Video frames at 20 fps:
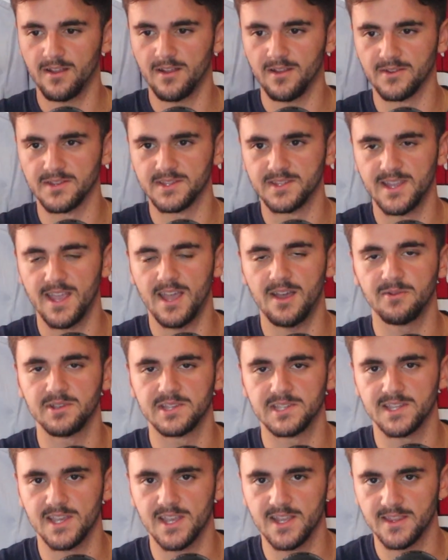Because now we're
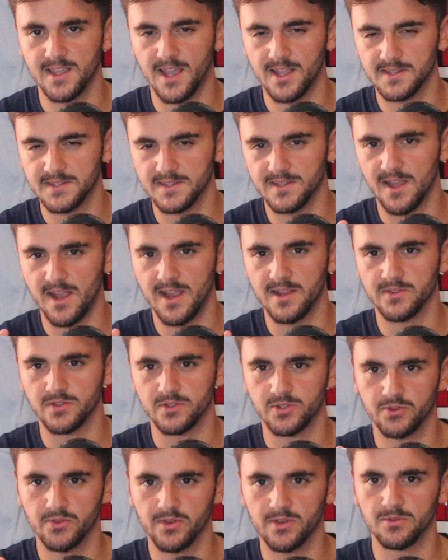seeing that starting to
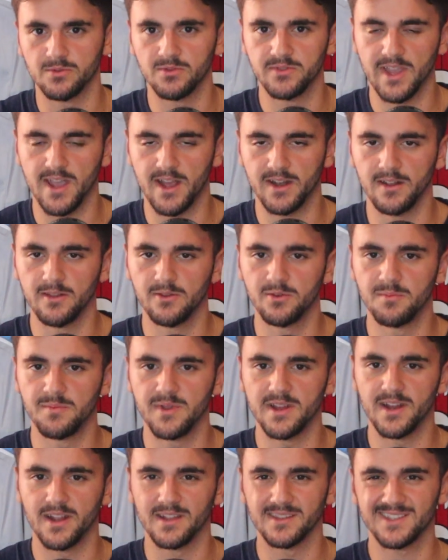trickle down a little
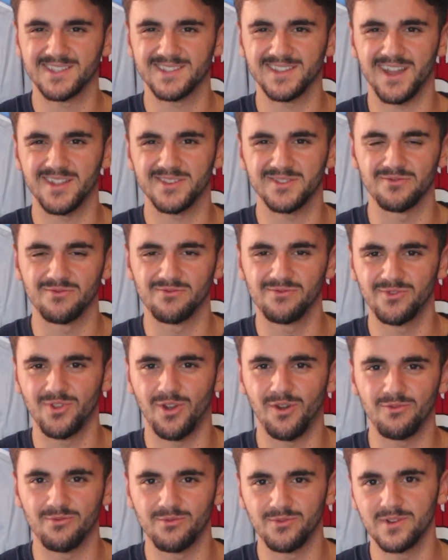bit and start to
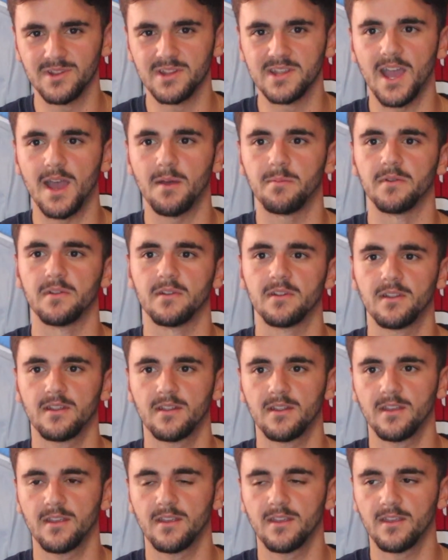not really happen.
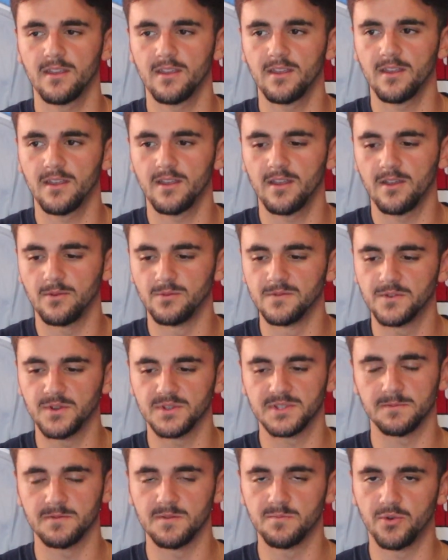We've
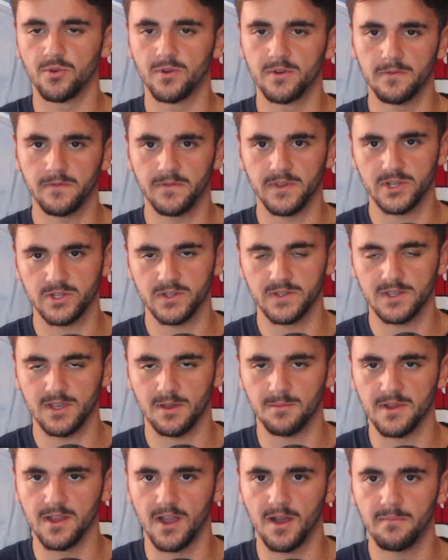got some important fixtures
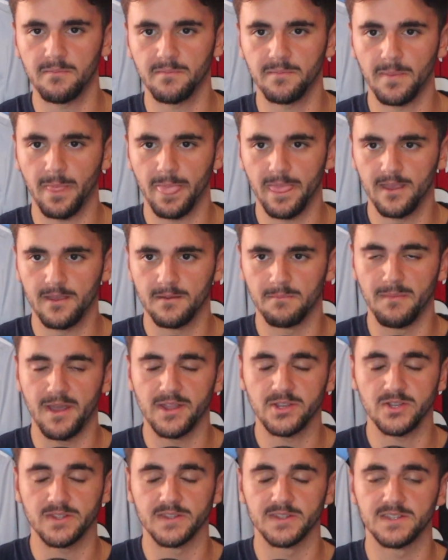coming up.
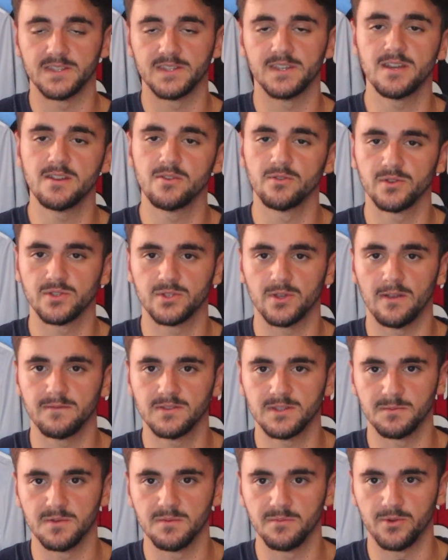Manchester City also have
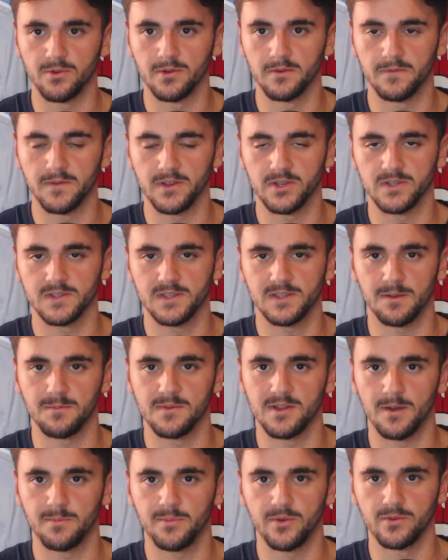some important fixtures
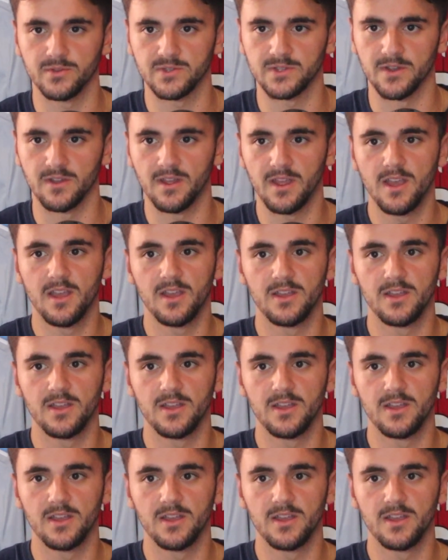coming up also.